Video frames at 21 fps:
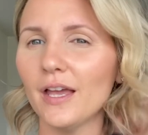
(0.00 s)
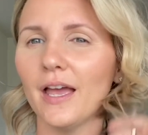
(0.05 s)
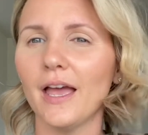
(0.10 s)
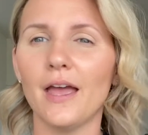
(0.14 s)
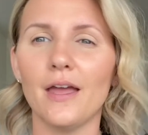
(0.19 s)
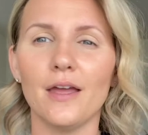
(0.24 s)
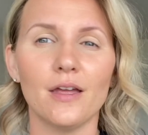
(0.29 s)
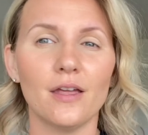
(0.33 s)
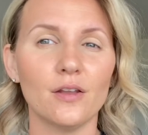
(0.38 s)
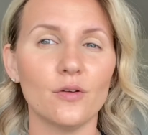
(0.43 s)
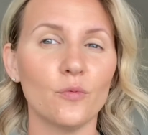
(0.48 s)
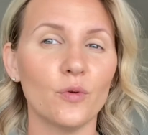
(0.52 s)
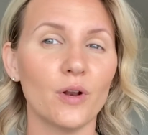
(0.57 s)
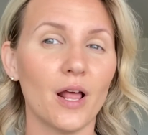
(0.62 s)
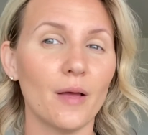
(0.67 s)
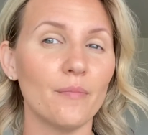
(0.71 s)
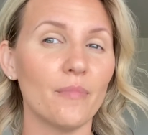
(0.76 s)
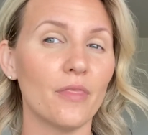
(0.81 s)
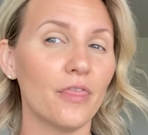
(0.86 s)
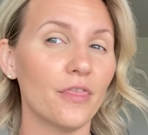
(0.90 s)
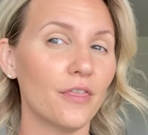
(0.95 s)
And when
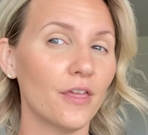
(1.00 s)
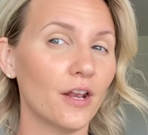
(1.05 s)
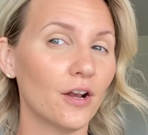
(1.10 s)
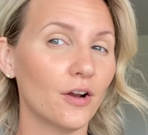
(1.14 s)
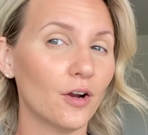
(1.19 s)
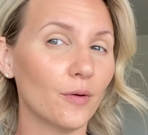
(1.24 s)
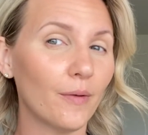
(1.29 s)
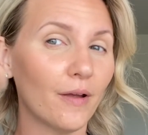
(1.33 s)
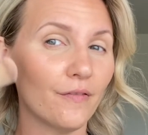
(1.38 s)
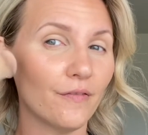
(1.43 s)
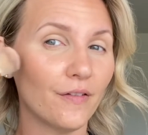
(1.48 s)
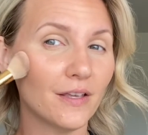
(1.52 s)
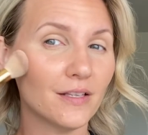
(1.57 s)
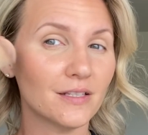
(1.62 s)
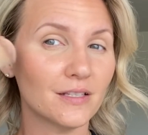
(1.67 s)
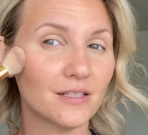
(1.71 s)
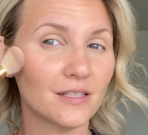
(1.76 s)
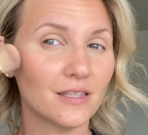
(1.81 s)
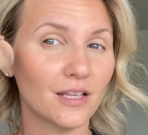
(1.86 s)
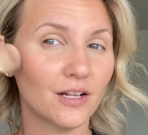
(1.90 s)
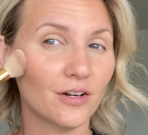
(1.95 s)
I'm thinner, my face is
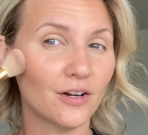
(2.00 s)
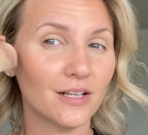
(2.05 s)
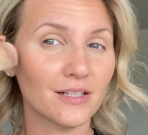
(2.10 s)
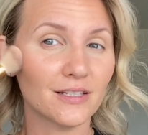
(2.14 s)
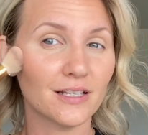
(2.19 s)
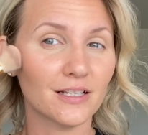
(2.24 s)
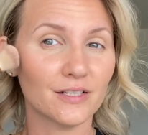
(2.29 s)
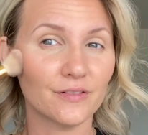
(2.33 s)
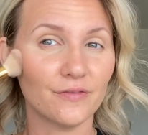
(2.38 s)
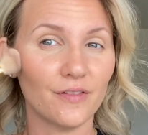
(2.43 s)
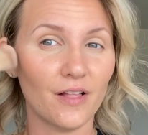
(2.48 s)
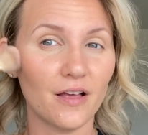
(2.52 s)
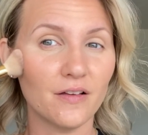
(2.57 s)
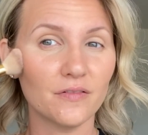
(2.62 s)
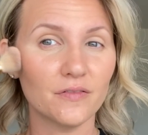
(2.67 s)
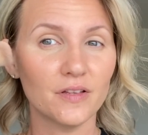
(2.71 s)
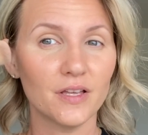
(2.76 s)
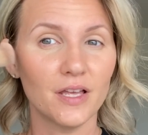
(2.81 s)
thinner, has less fluff.